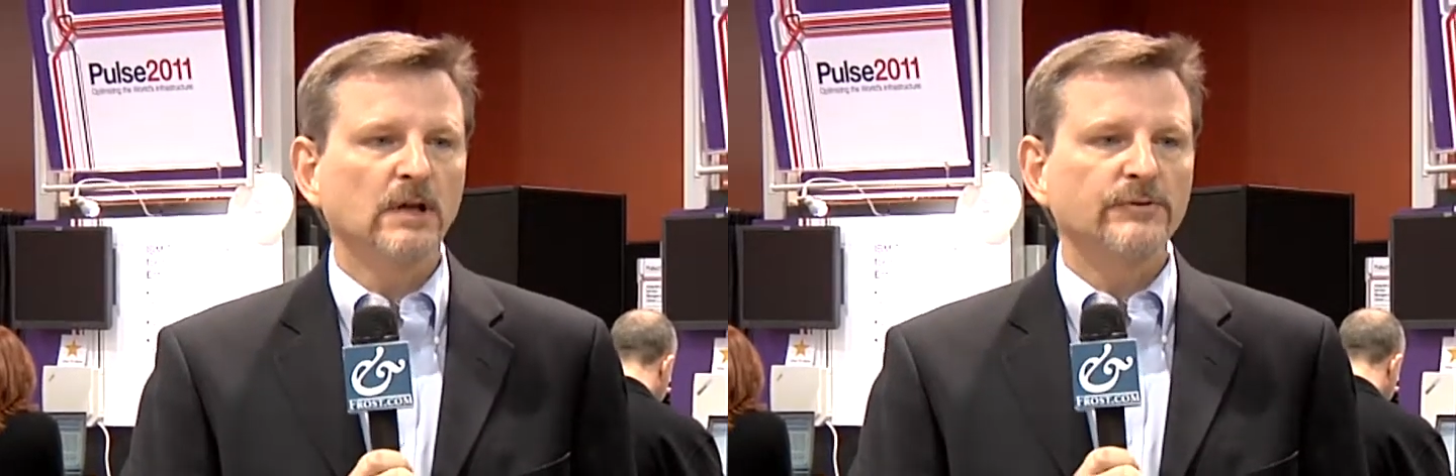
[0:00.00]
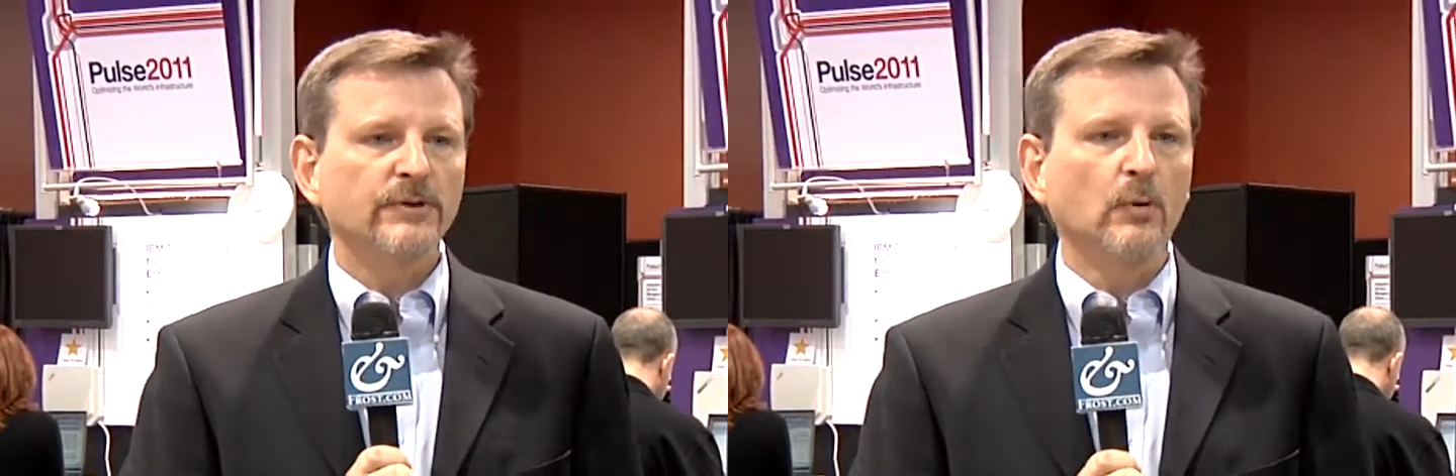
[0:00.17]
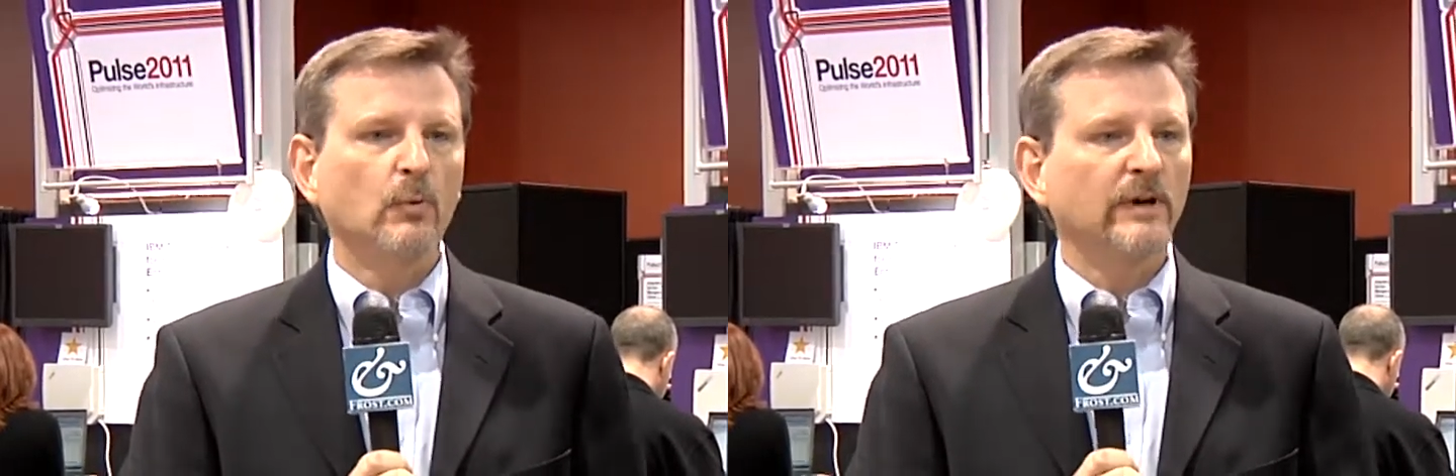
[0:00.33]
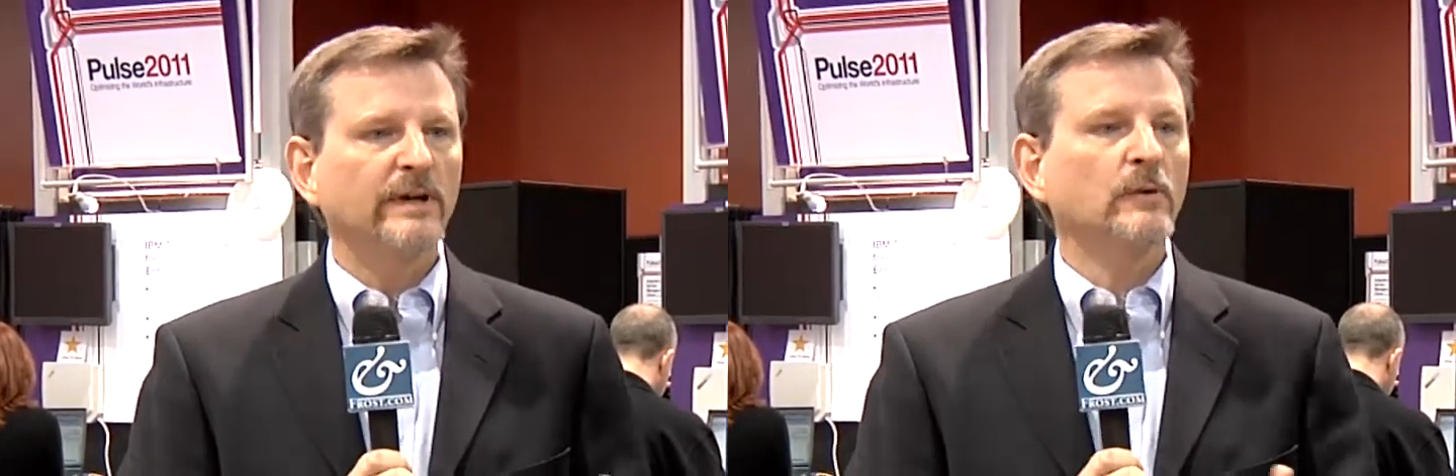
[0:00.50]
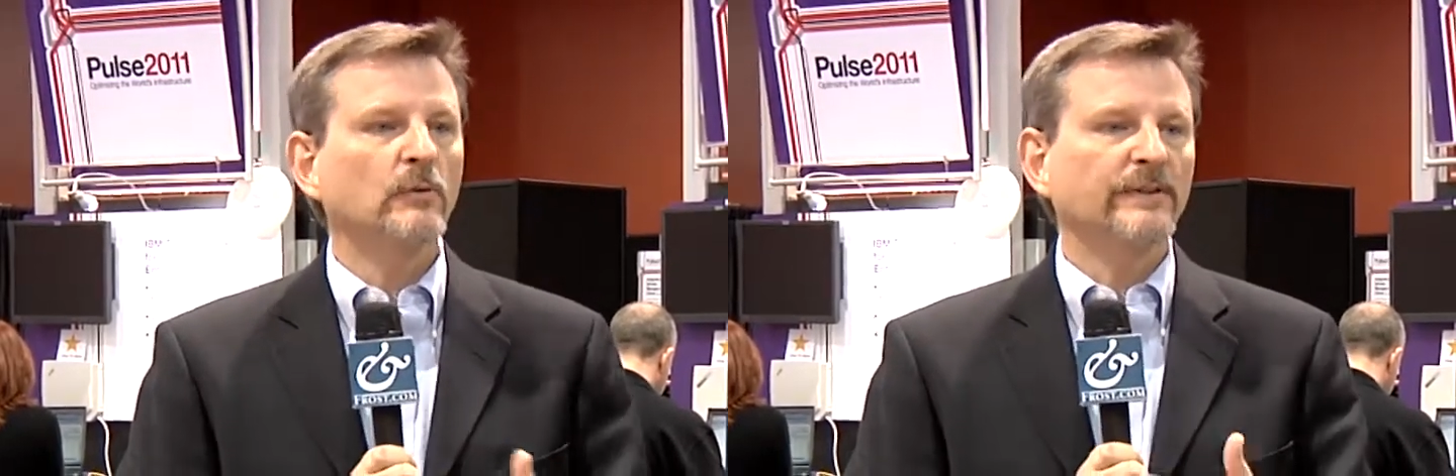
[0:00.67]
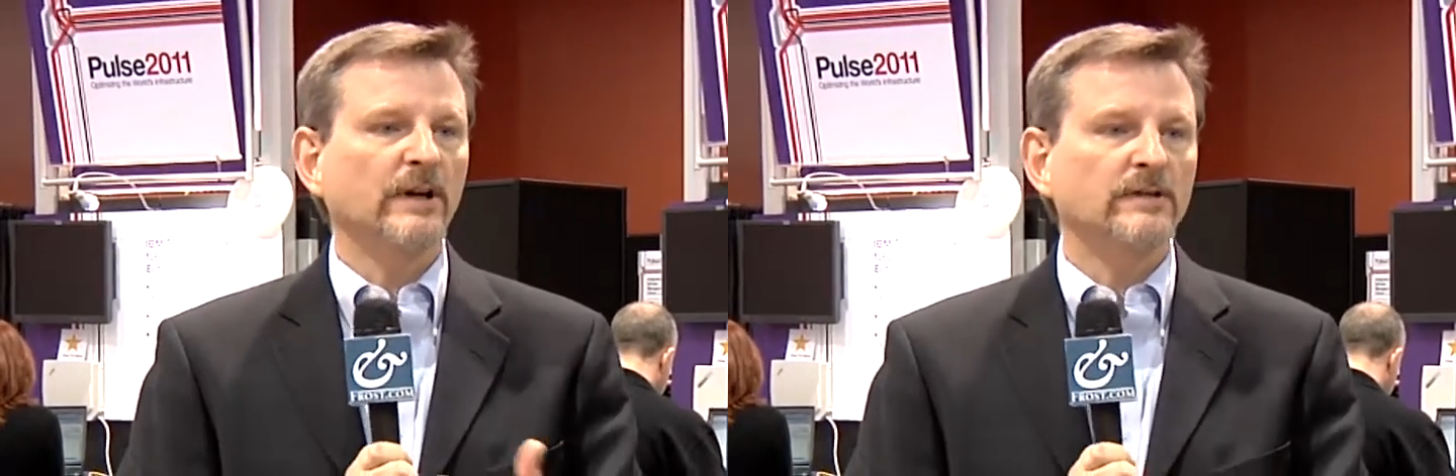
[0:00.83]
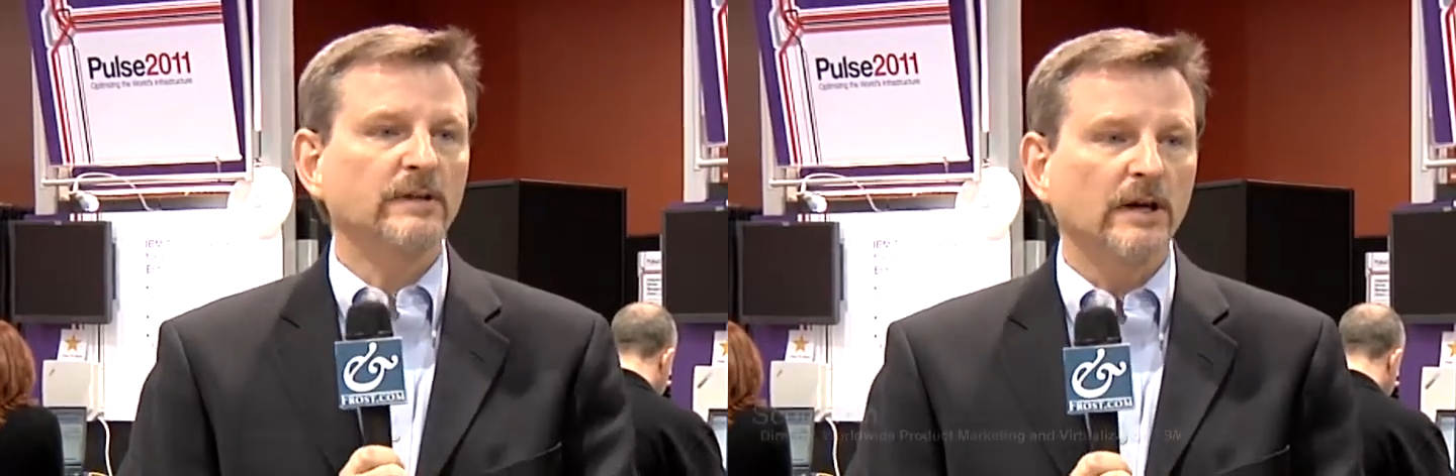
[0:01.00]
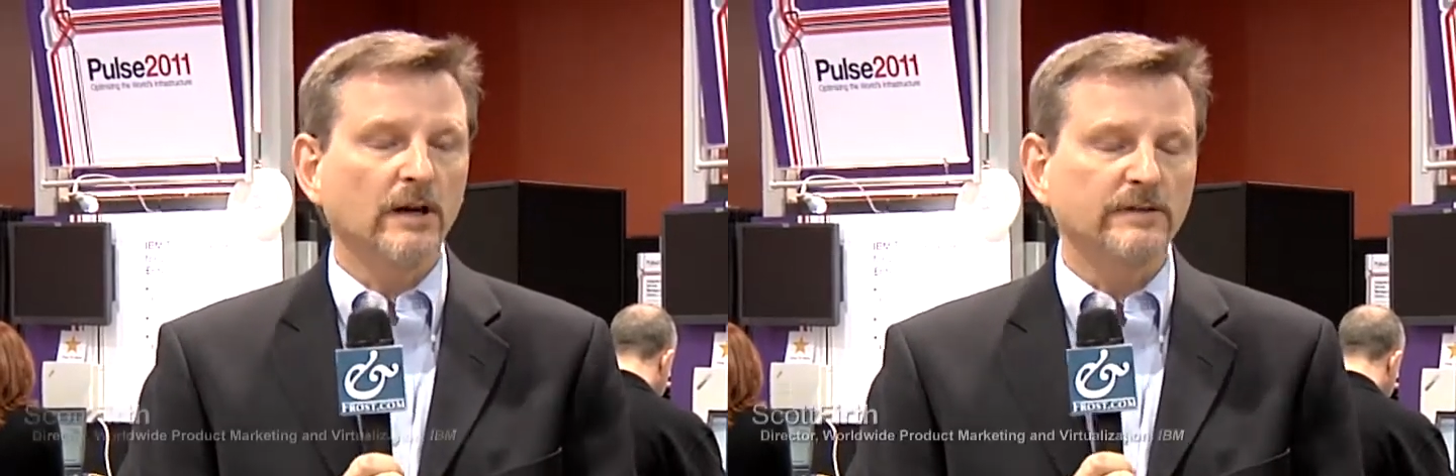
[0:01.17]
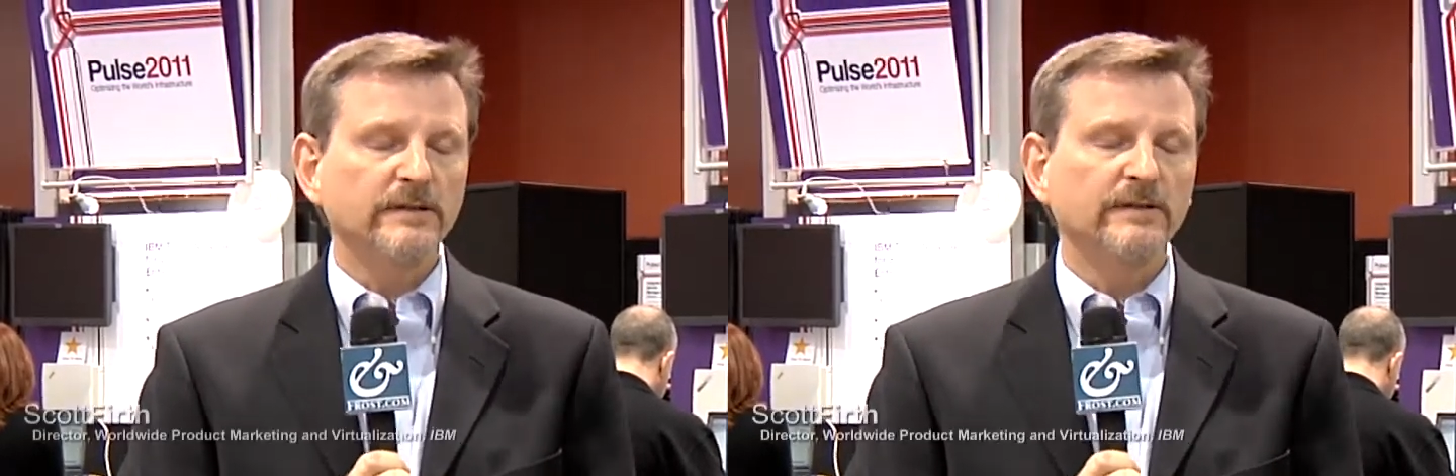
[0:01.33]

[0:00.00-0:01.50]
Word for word: So working with our, our